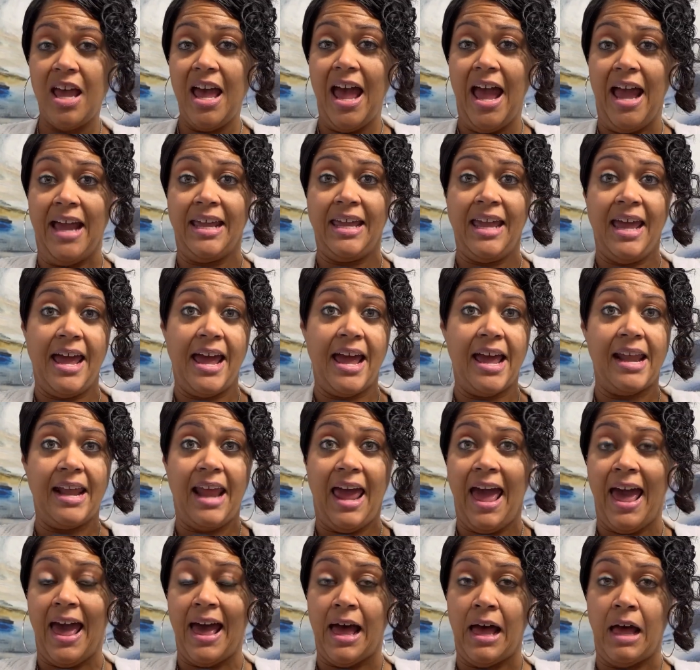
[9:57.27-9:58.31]
and can't
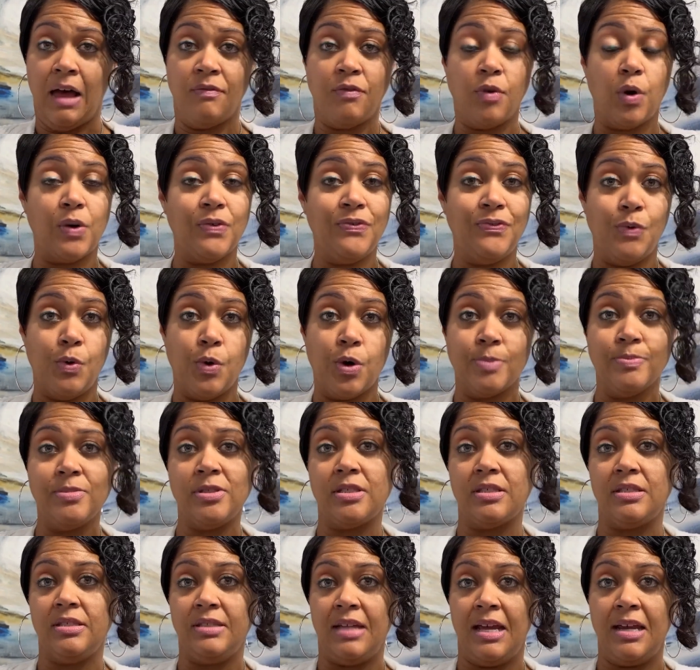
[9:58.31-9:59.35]
have or form
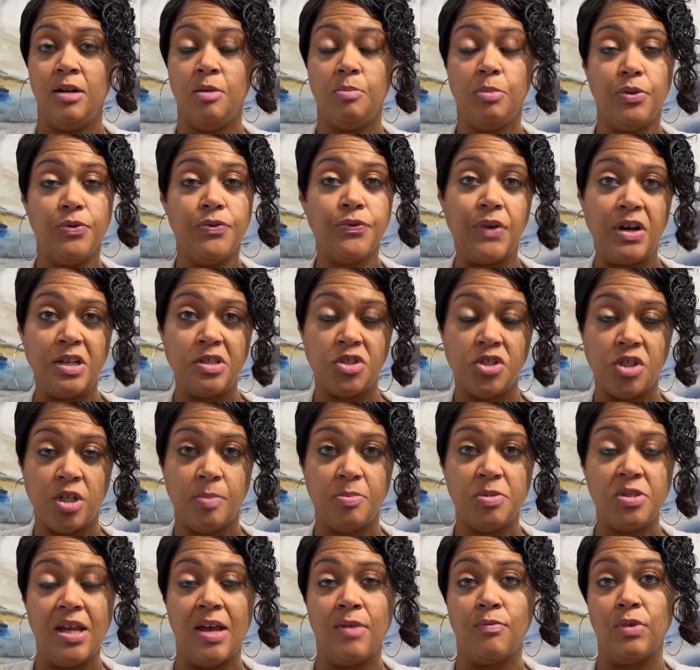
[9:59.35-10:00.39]
sustainable
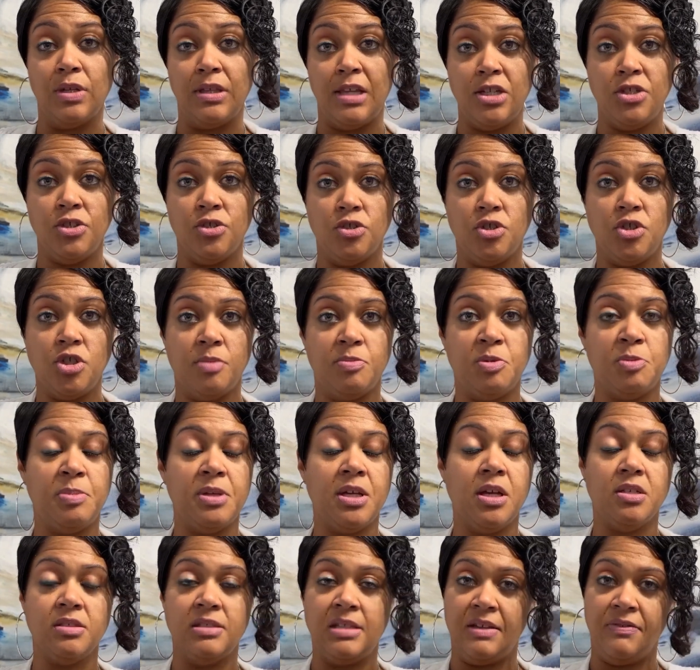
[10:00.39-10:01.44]
friendships and relationships
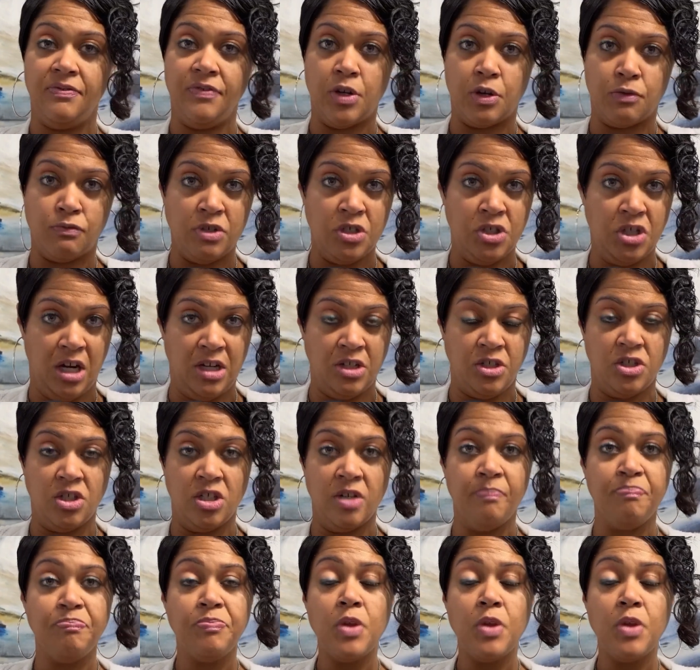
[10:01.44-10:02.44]
because they fear rejection